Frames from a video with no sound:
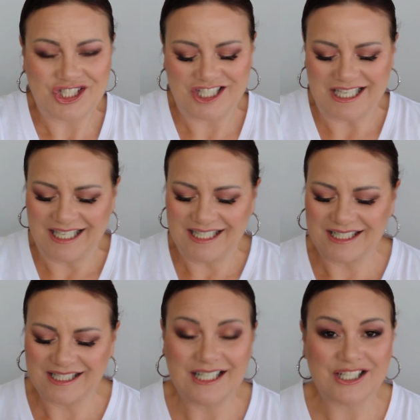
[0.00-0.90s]

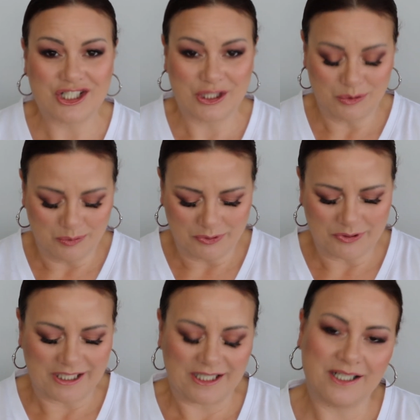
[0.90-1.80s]
Charlotte
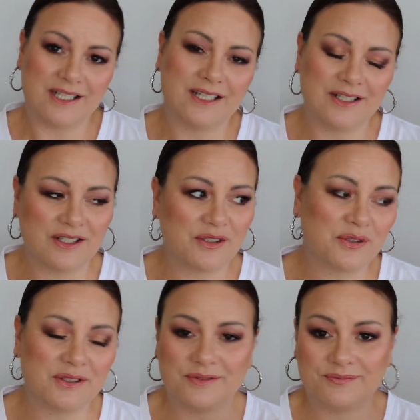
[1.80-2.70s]
Tilbury. Now,
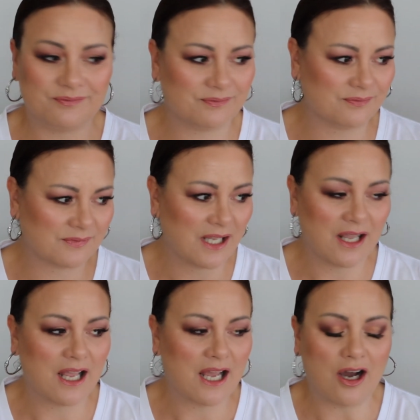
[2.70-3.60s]

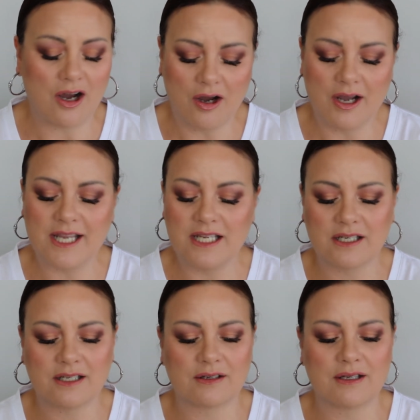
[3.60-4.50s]
I
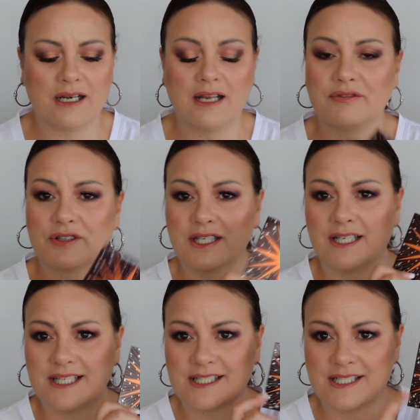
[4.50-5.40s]
love
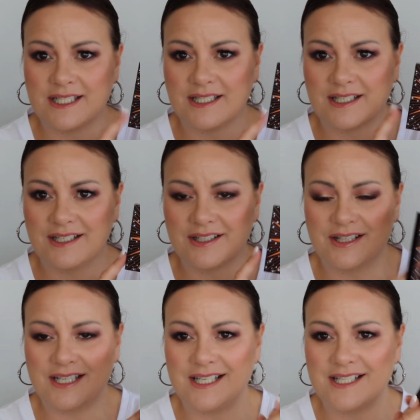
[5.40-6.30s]
collecting
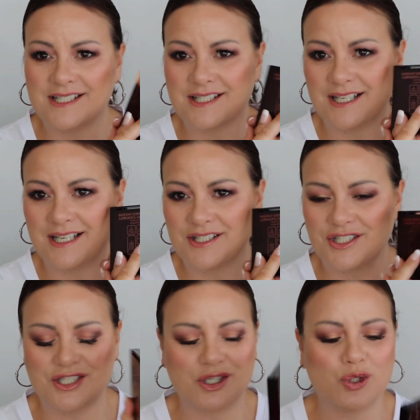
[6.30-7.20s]
these
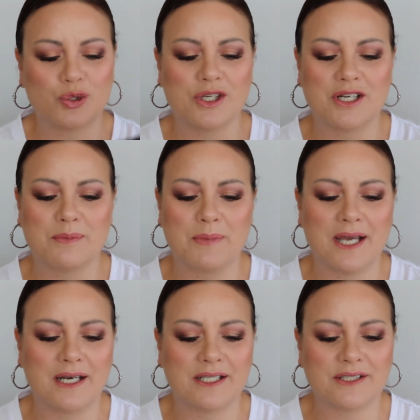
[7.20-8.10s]
instant look in the
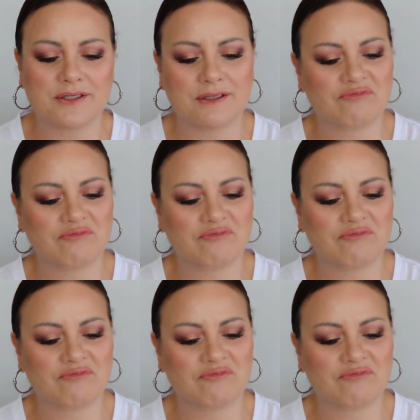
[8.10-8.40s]
palette